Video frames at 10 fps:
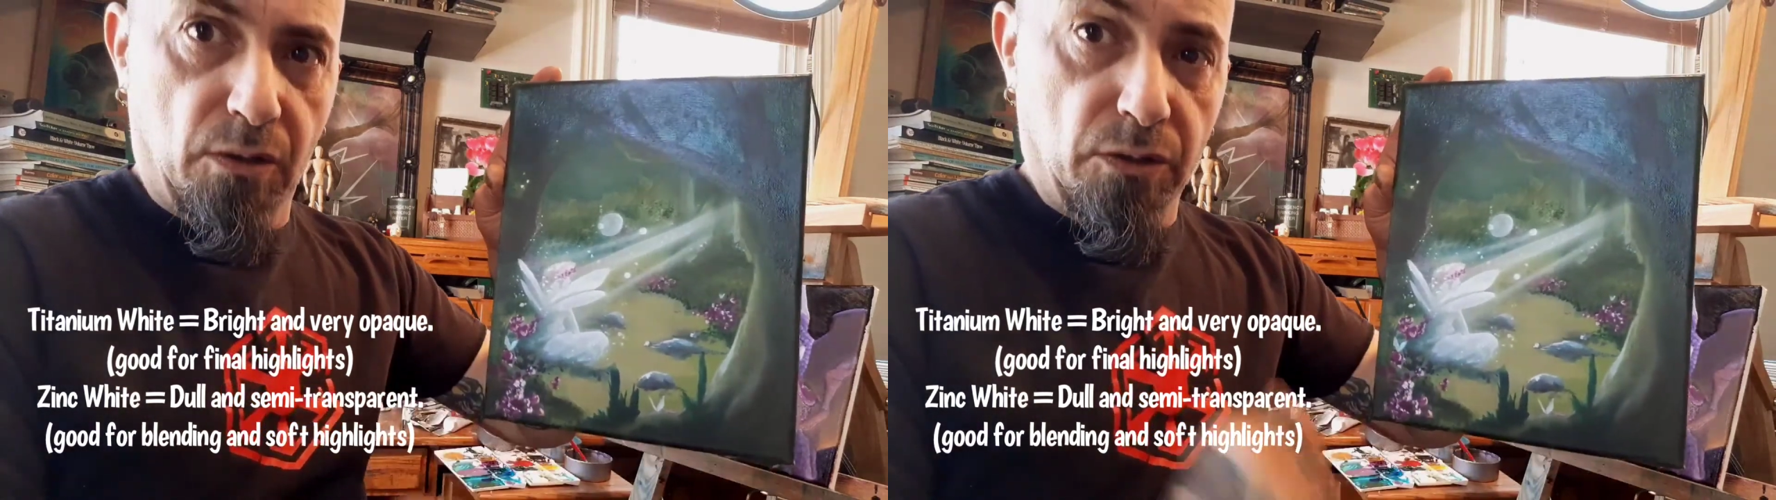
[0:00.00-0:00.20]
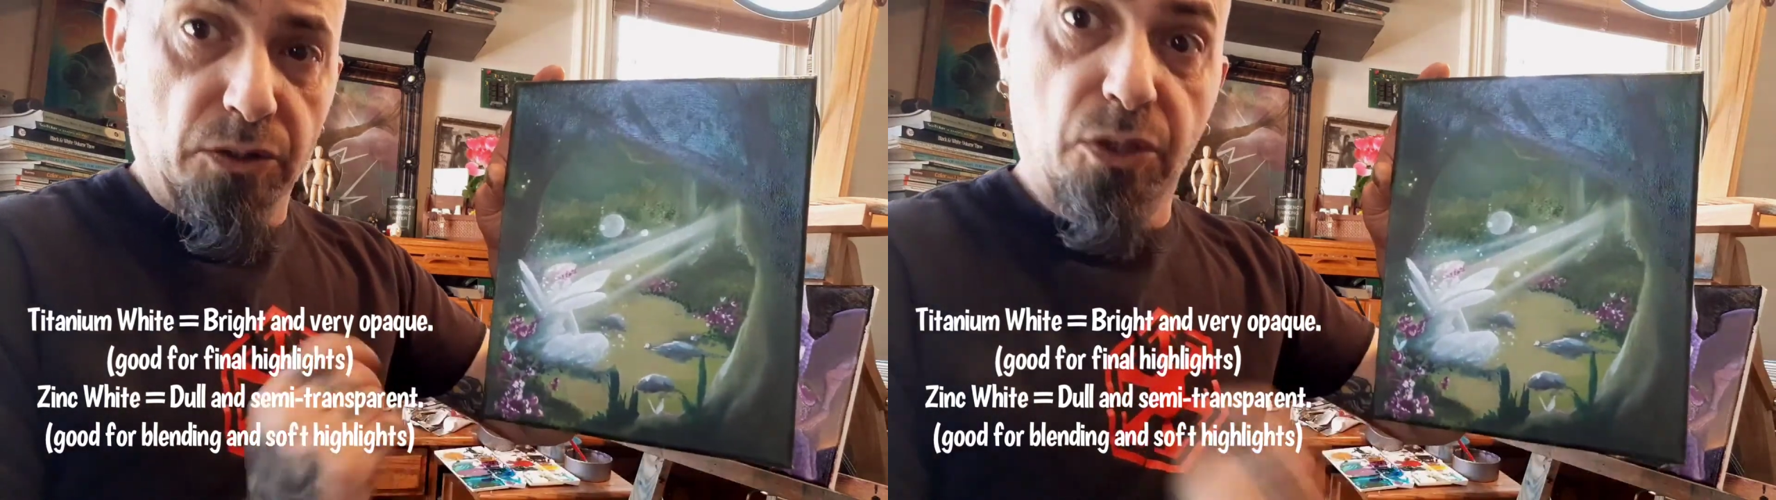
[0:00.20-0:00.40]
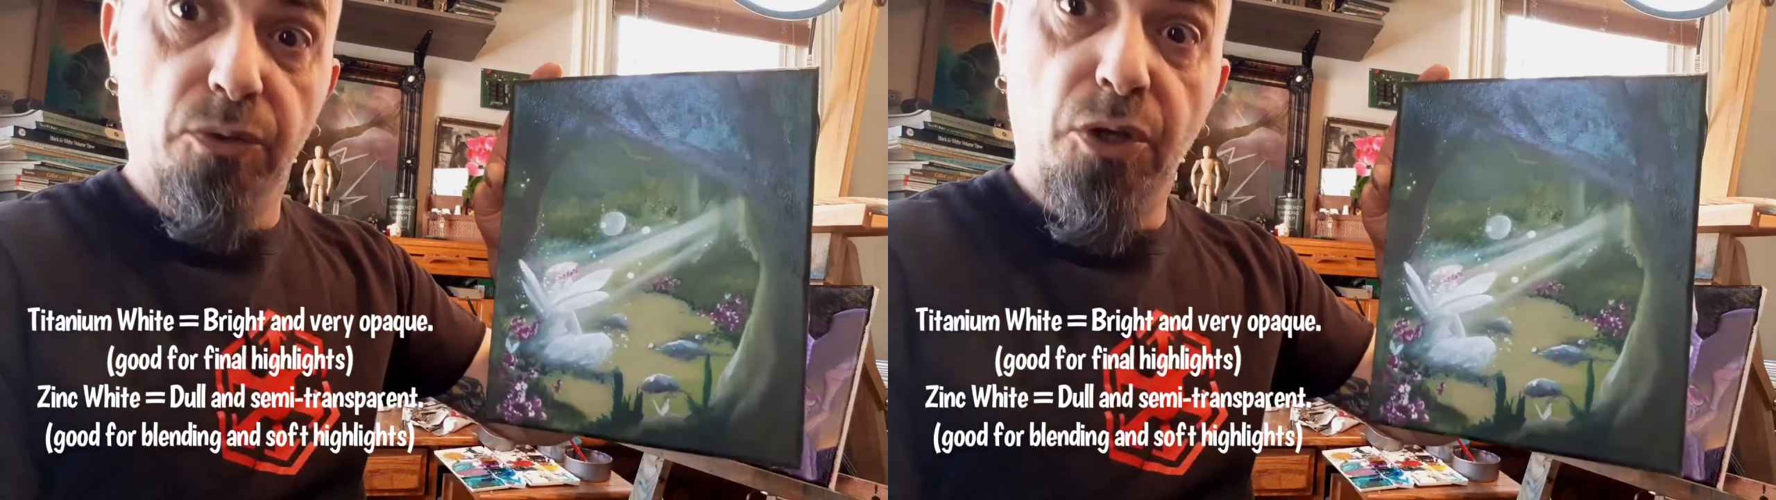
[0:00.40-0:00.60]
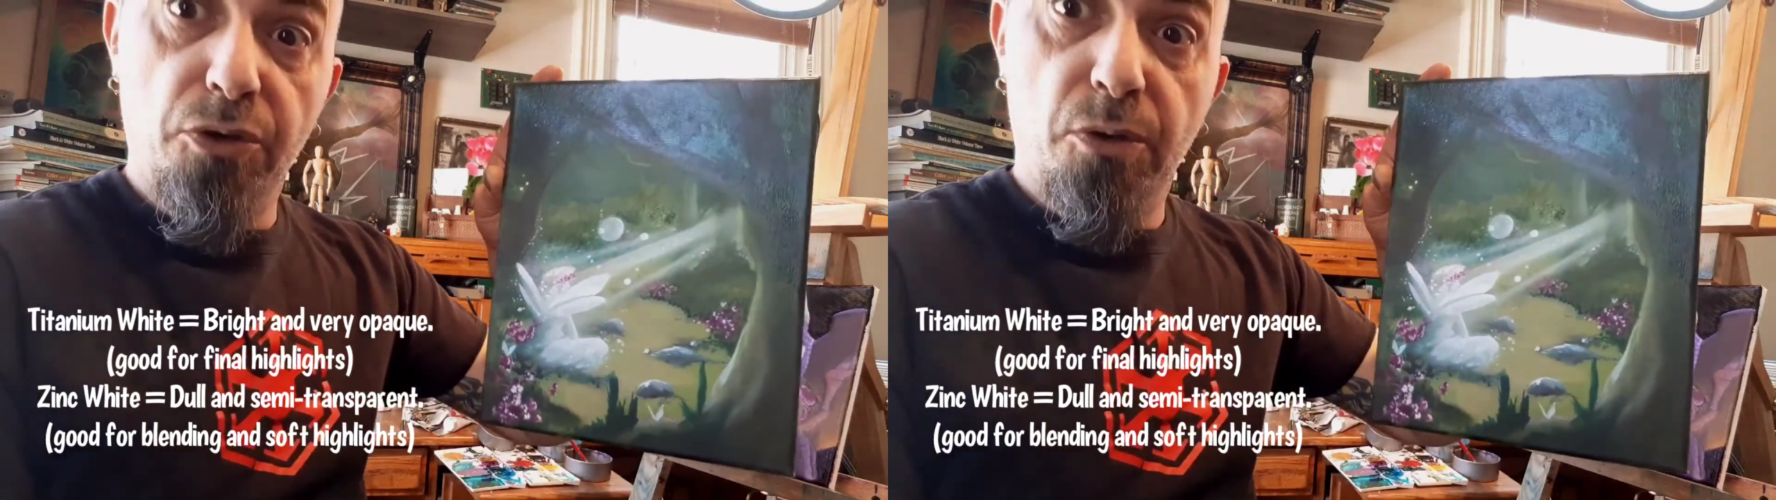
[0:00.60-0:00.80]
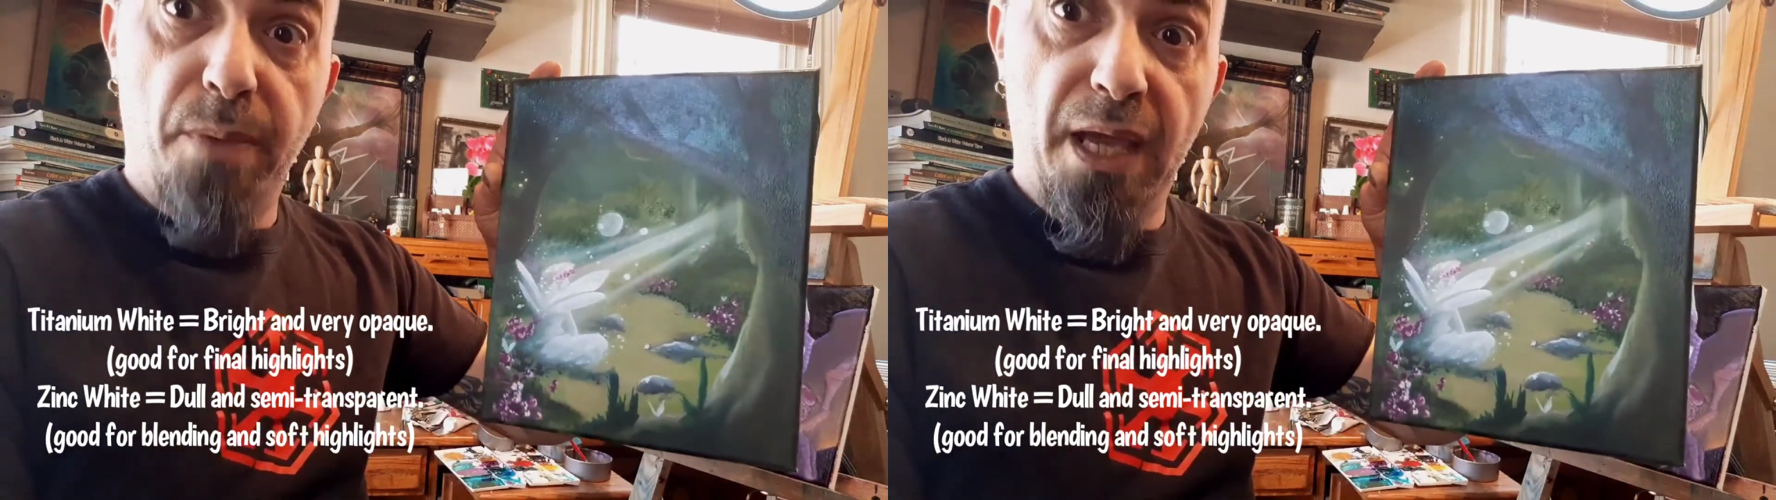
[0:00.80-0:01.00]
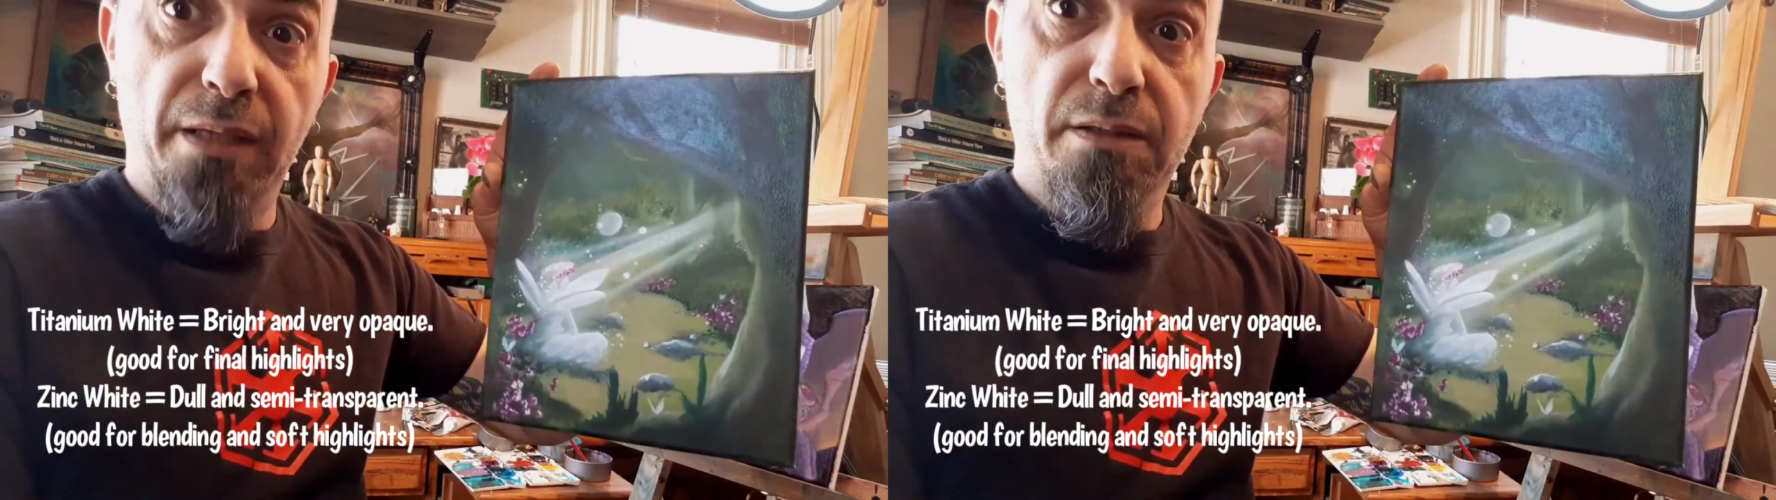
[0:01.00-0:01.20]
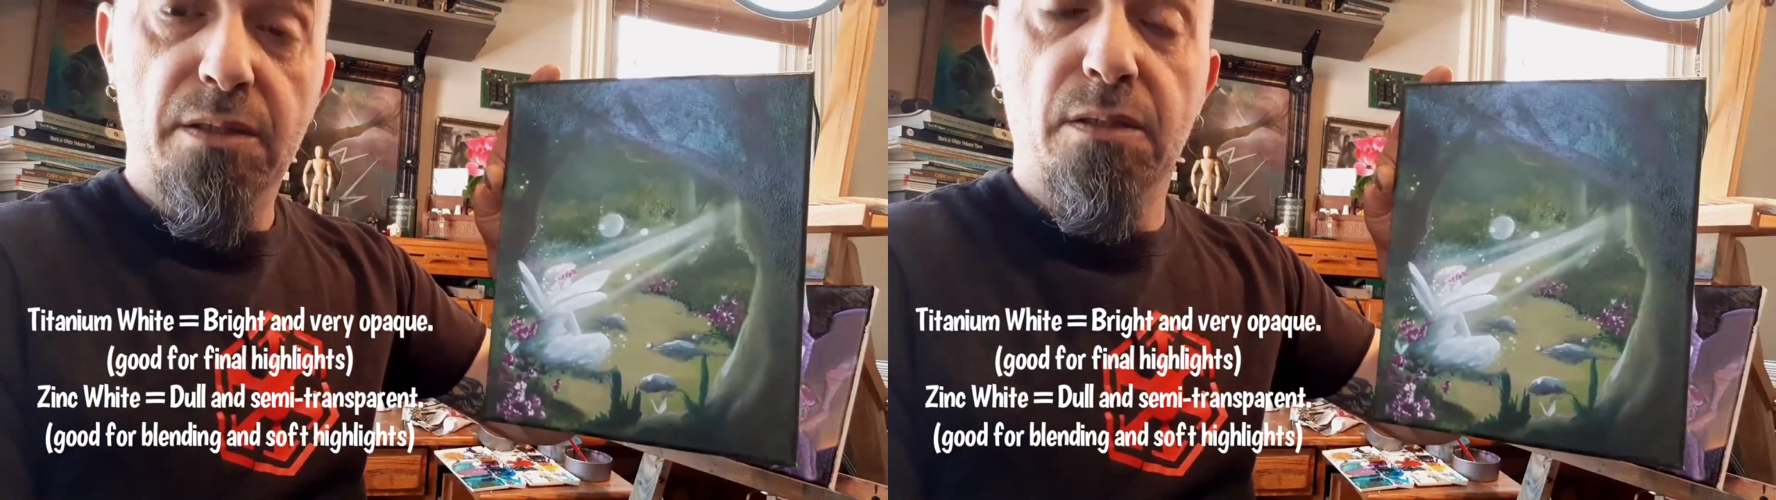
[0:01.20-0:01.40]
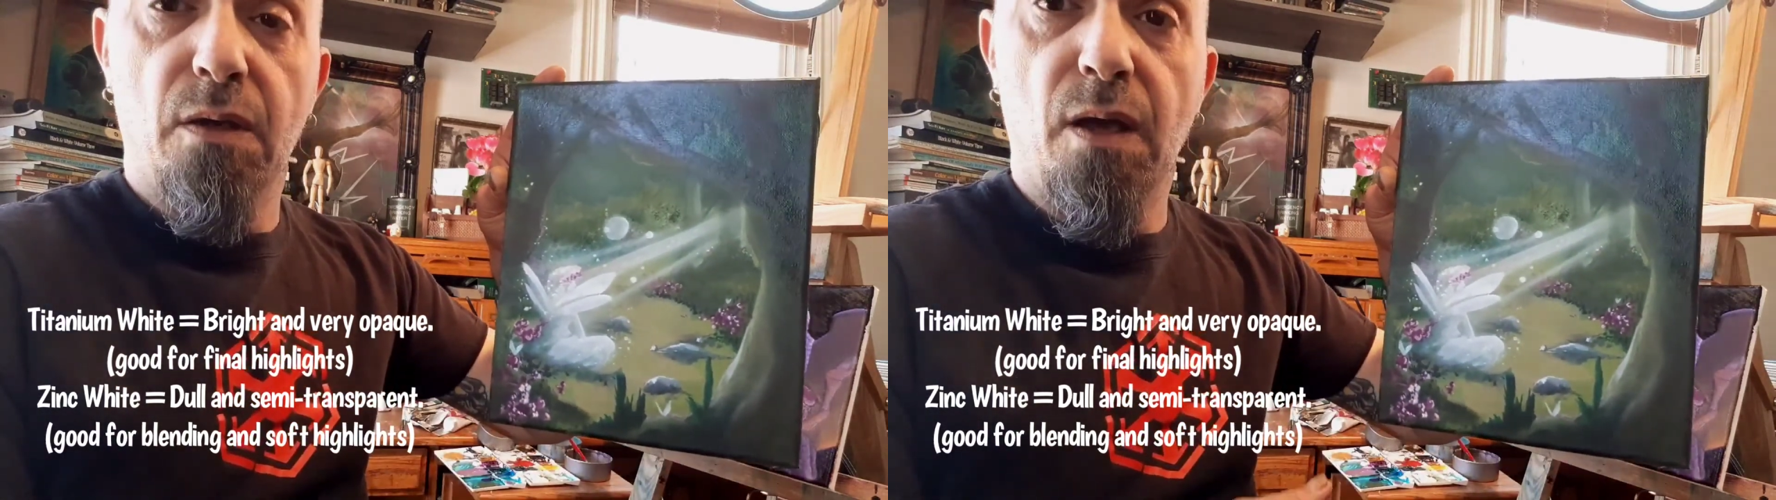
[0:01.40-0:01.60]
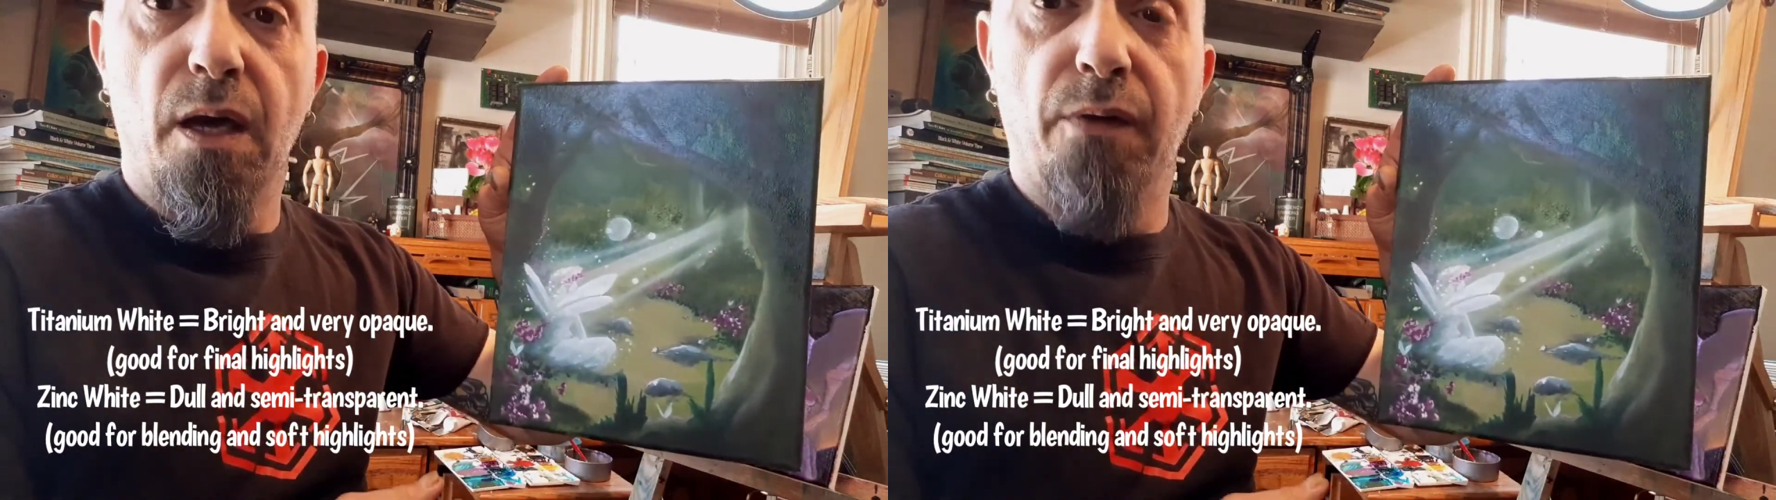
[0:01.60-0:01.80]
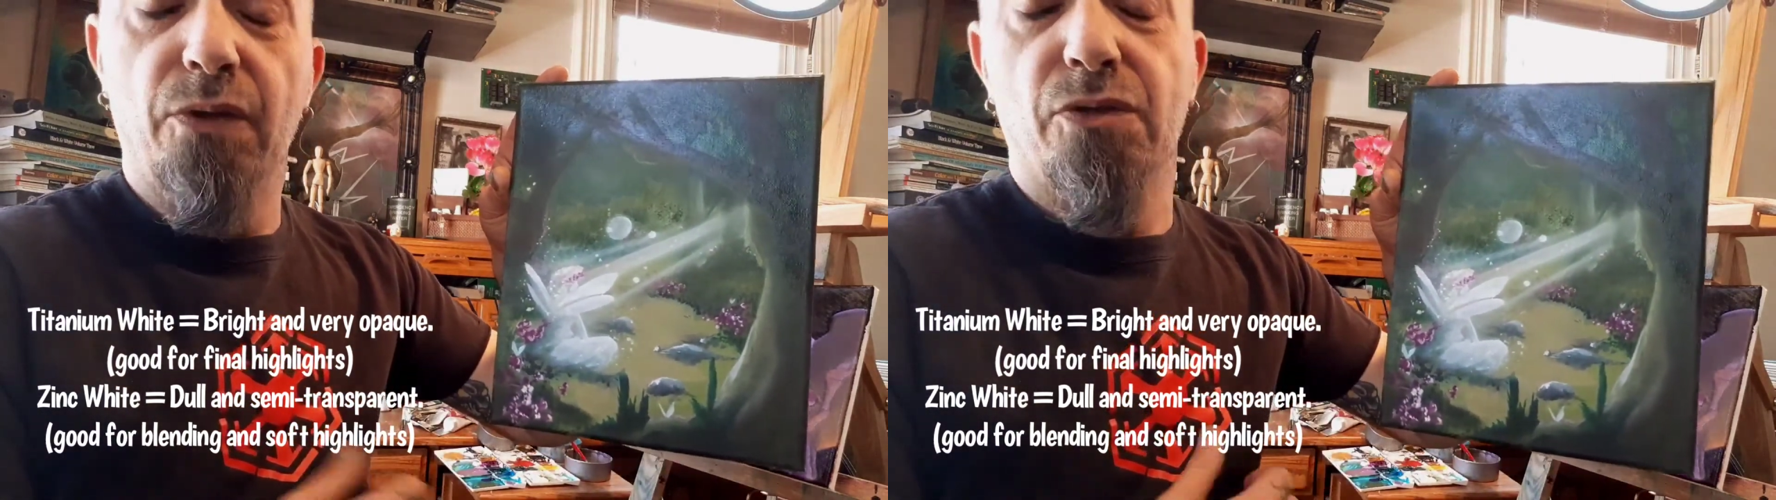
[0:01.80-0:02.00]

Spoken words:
So know your paints. There's